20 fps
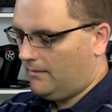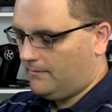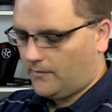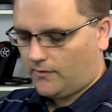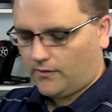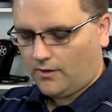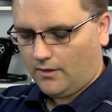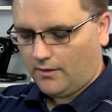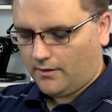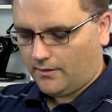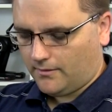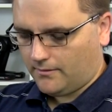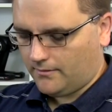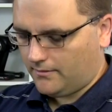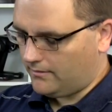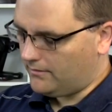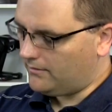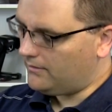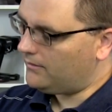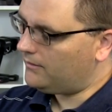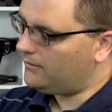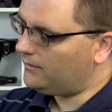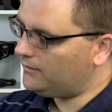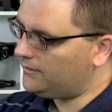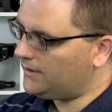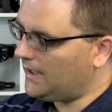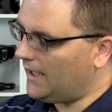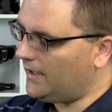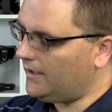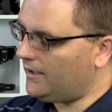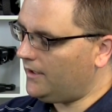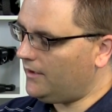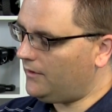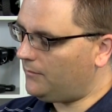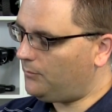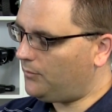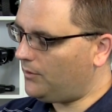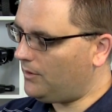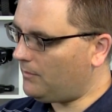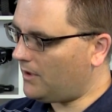So that is
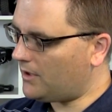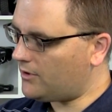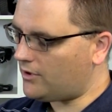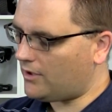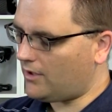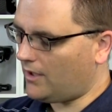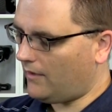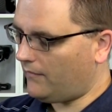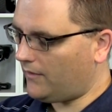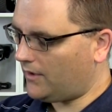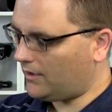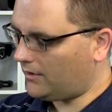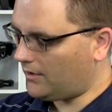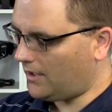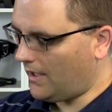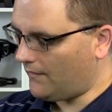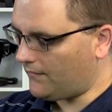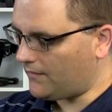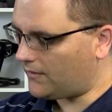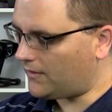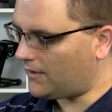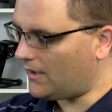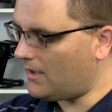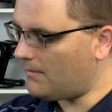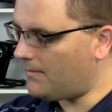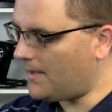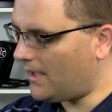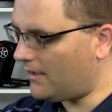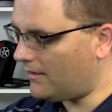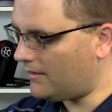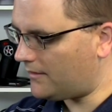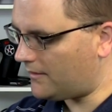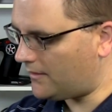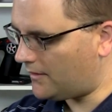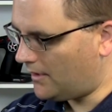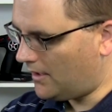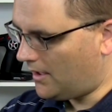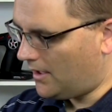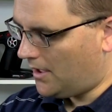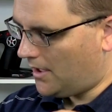pretty much everything that I have to say about it.
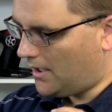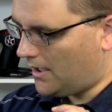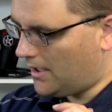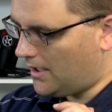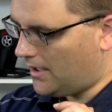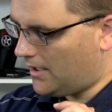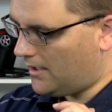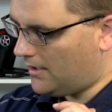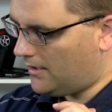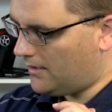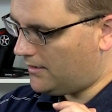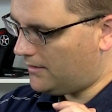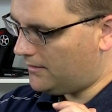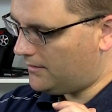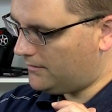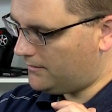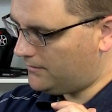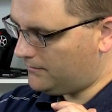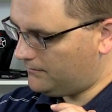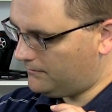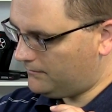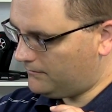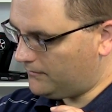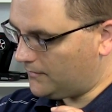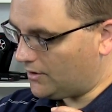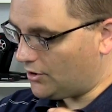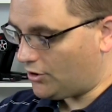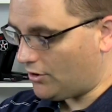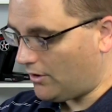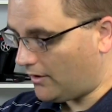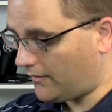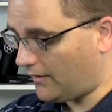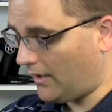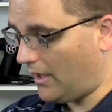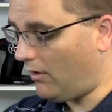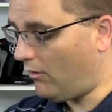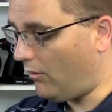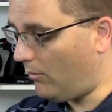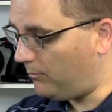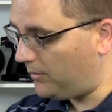The shocks
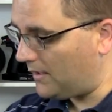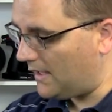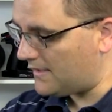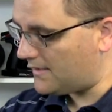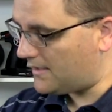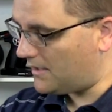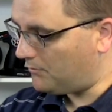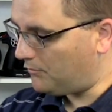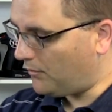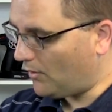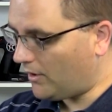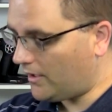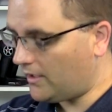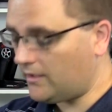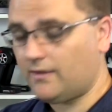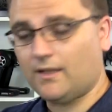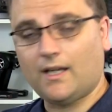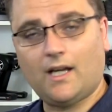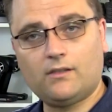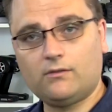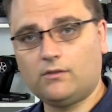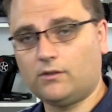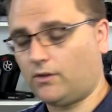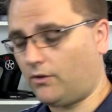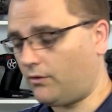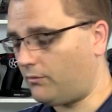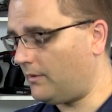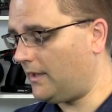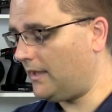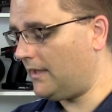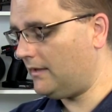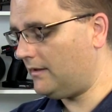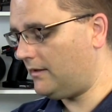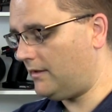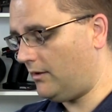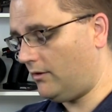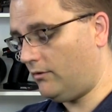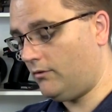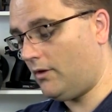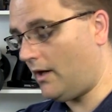are all plastic bodied, they are not threaded.
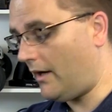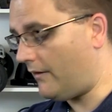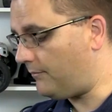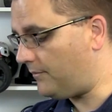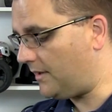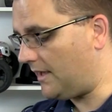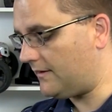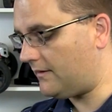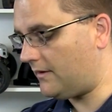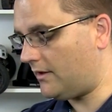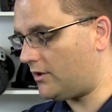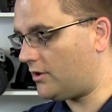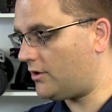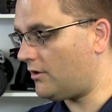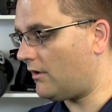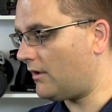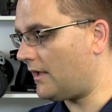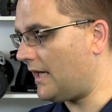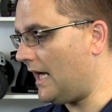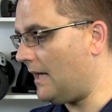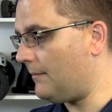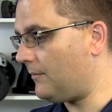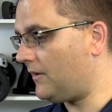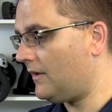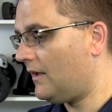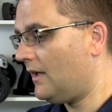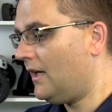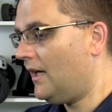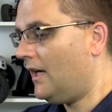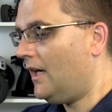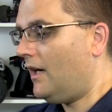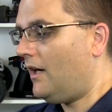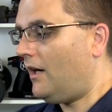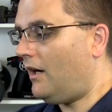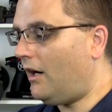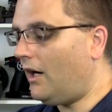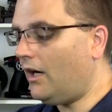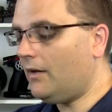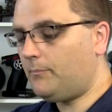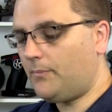You do have plastic shock caps.
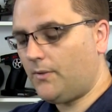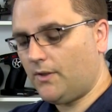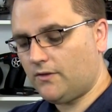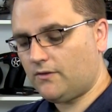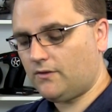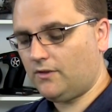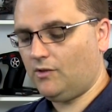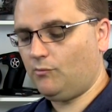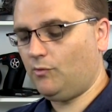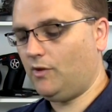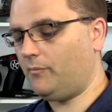I personally would